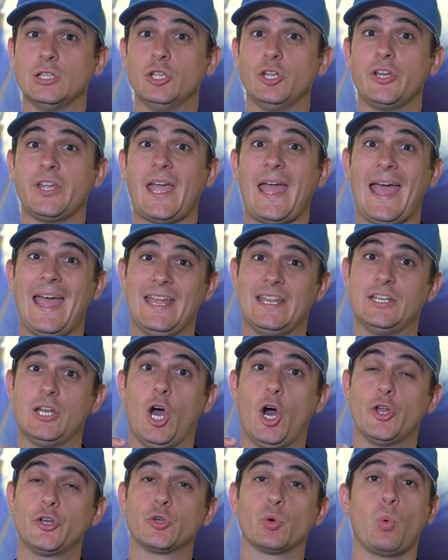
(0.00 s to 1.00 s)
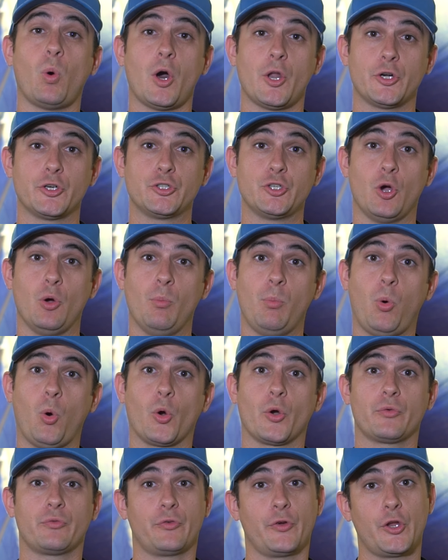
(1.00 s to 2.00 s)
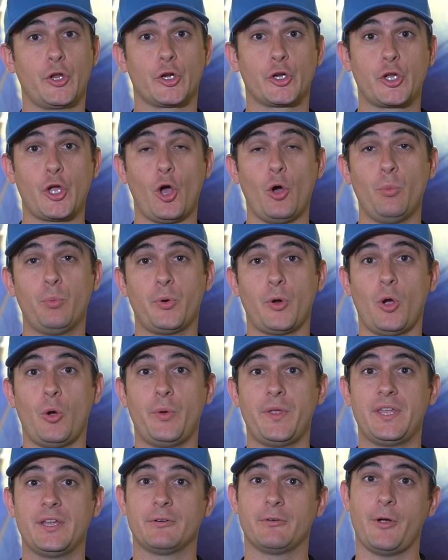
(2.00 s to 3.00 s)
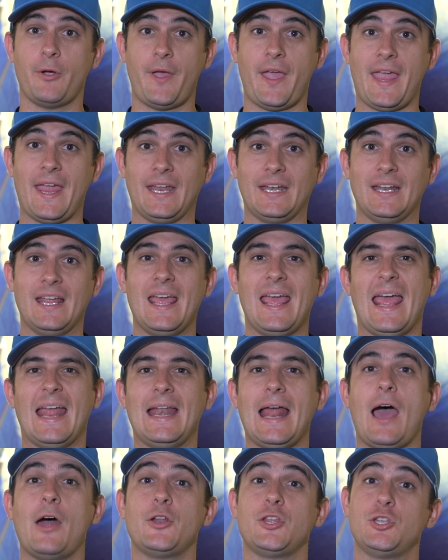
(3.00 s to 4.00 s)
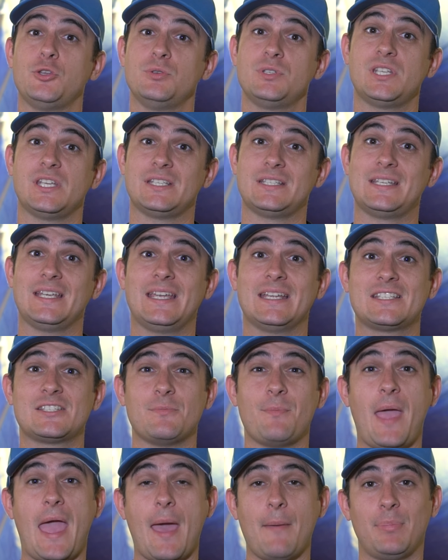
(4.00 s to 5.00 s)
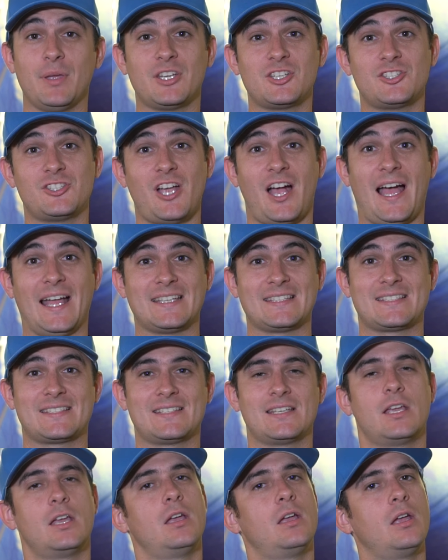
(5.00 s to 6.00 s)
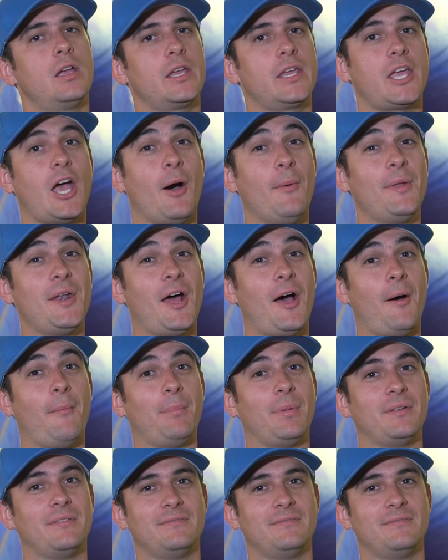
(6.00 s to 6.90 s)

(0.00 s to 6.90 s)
a look at an underwater dome port for your GoPro Hero 8 and how to use it to get some epic shots. Coming up.